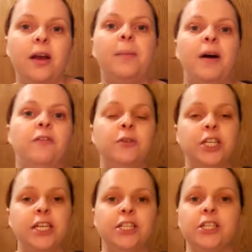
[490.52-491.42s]
But
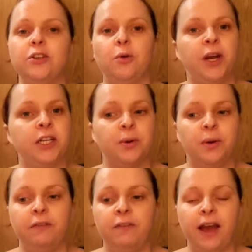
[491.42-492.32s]
unfortunately it's just not practical
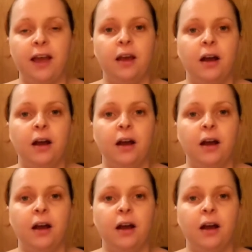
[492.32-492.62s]
in a flat.